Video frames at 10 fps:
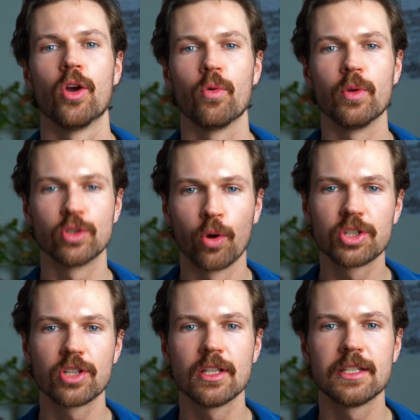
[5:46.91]
We
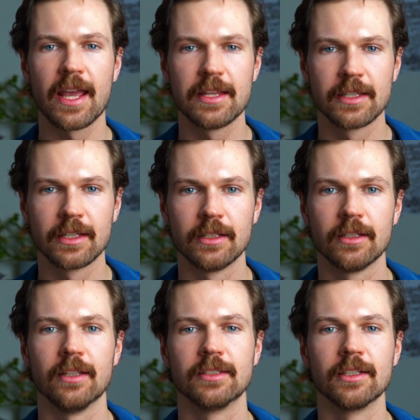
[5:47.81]
torture the data
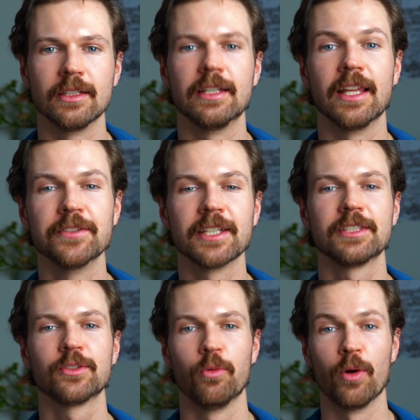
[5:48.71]
until it gives
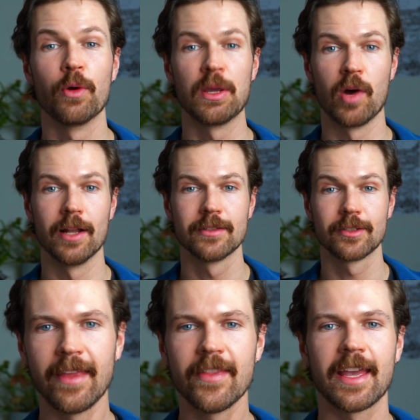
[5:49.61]
us what we want.
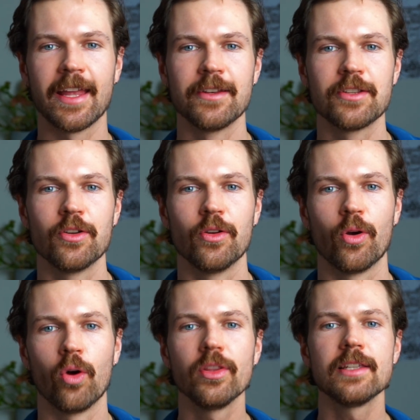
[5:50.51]
In the end,
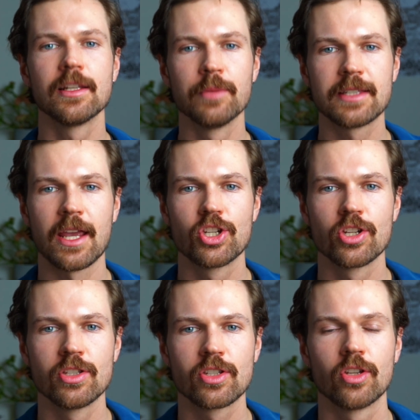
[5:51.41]
all these
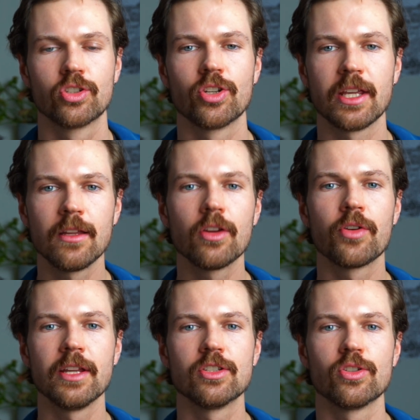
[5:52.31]
limitations should
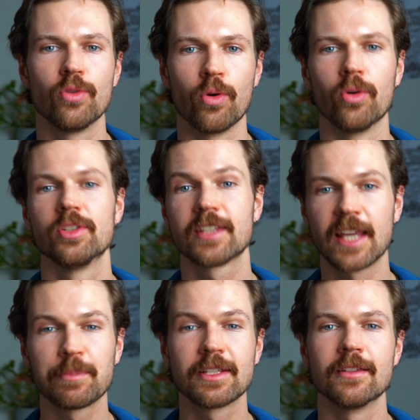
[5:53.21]
increase your
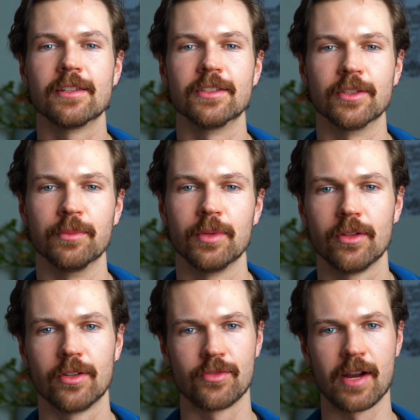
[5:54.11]
skepticism
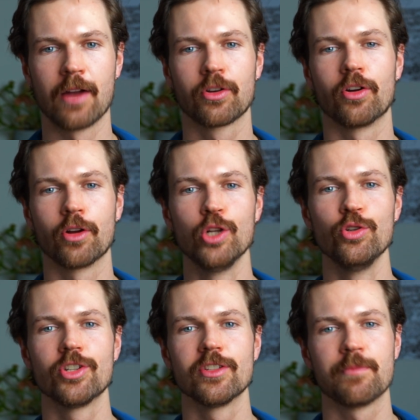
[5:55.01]
around
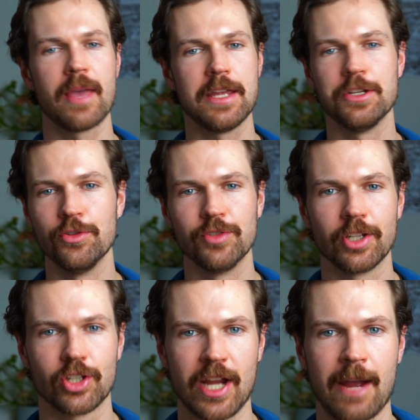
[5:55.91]
conclusions made using
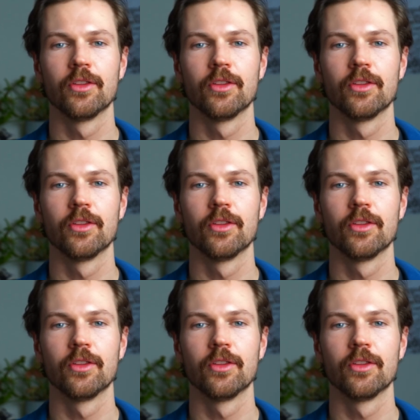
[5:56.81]
SHAP.